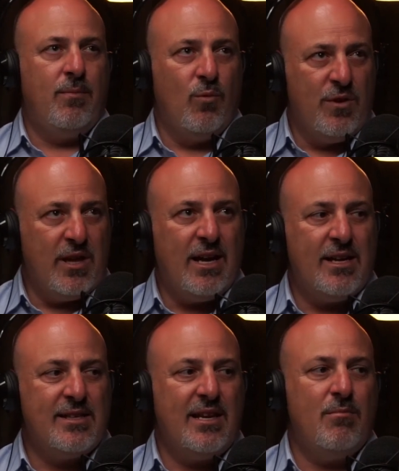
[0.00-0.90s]
With a
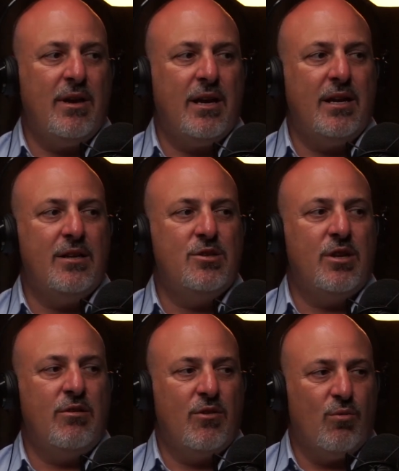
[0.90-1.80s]
house and land package,
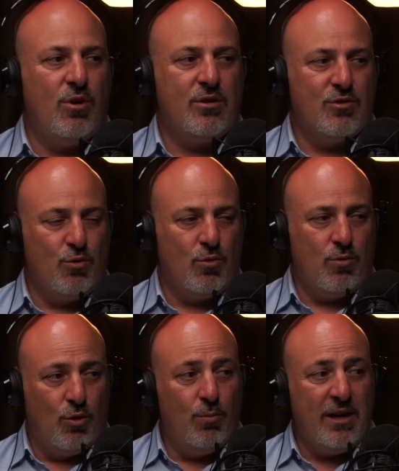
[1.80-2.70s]
generally the work's
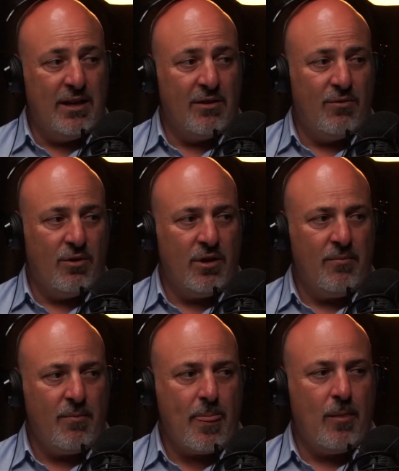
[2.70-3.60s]
all been done for
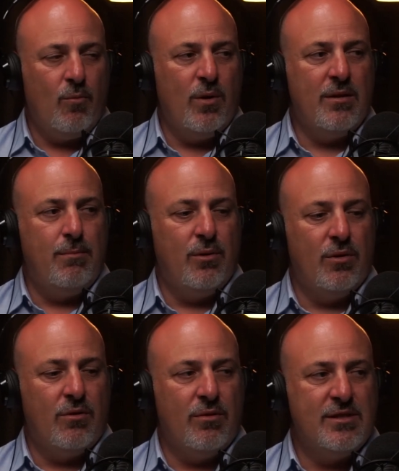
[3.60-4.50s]
you, where the
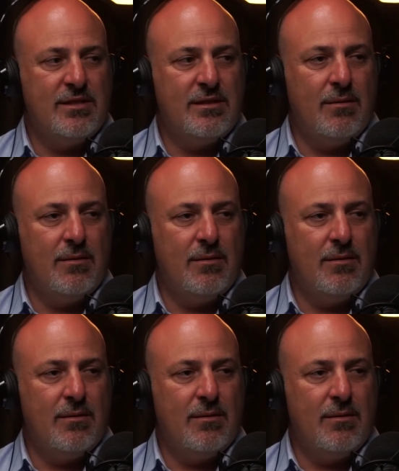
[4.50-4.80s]
builder has